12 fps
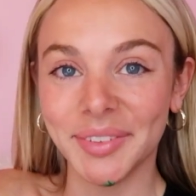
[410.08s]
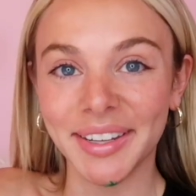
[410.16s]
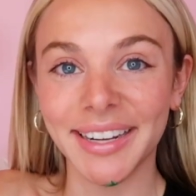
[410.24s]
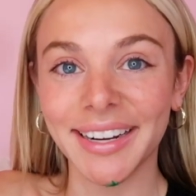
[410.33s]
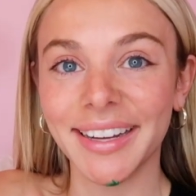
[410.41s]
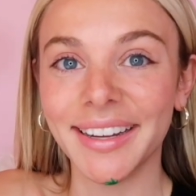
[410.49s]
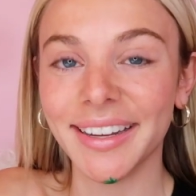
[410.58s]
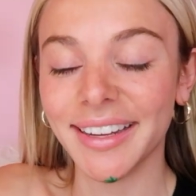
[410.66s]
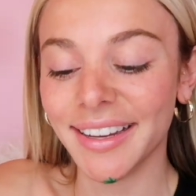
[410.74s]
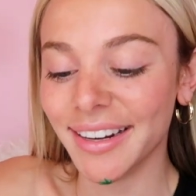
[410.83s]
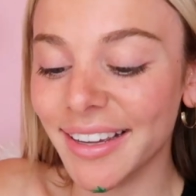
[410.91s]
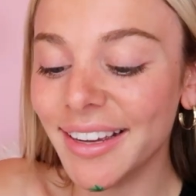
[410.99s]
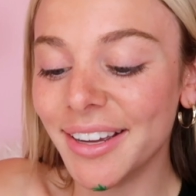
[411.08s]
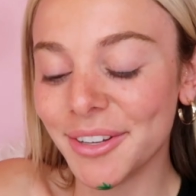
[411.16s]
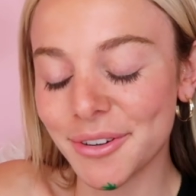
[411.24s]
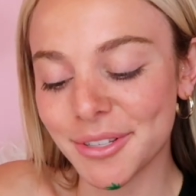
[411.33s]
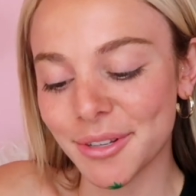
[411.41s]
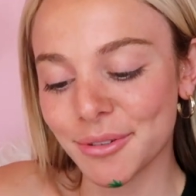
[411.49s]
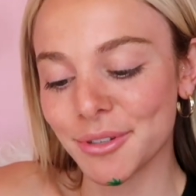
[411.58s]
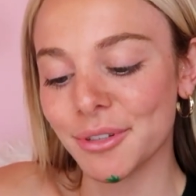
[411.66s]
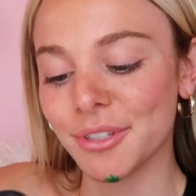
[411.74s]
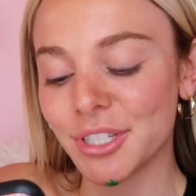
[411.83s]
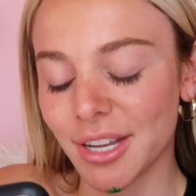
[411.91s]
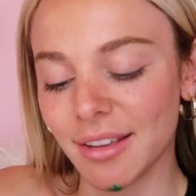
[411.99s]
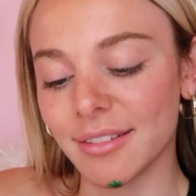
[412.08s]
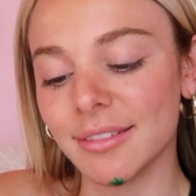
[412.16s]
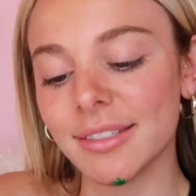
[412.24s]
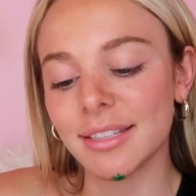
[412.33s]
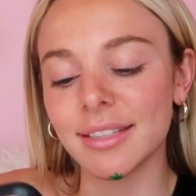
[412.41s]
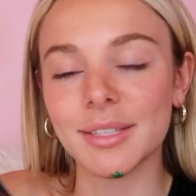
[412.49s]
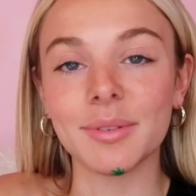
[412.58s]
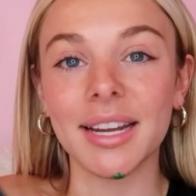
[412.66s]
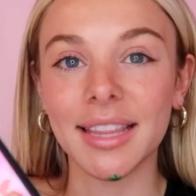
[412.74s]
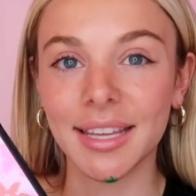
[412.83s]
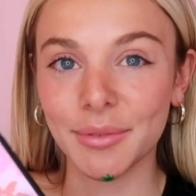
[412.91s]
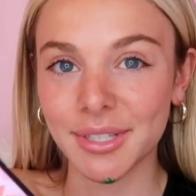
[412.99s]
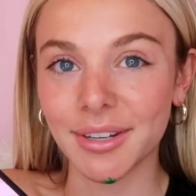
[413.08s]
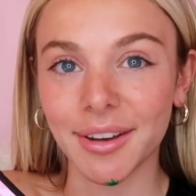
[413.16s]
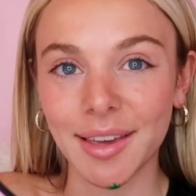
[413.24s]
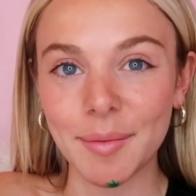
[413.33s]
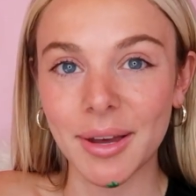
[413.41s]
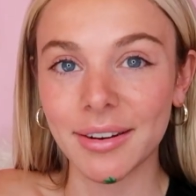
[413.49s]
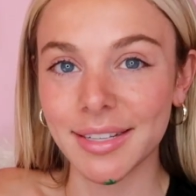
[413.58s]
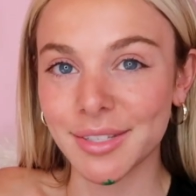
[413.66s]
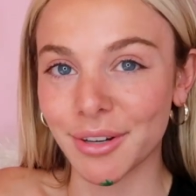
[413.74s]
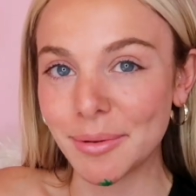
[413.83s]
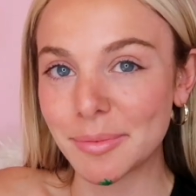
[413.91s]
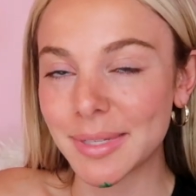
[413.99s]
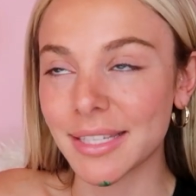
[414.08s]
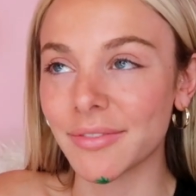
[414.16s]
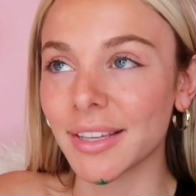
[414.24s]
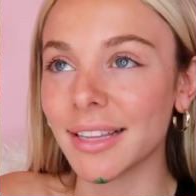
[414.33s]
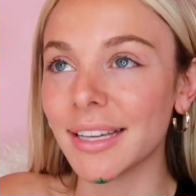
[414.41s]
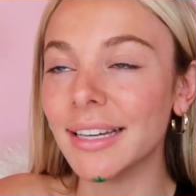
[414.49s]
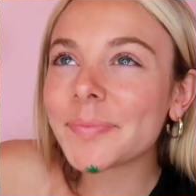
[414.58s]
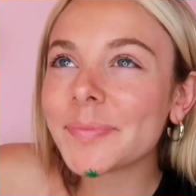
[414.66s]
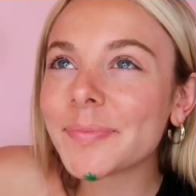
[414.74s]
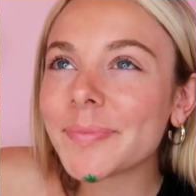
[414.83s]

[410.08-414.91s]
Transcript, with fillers: one on your social channels. This one I think was talking about Instagram specifically.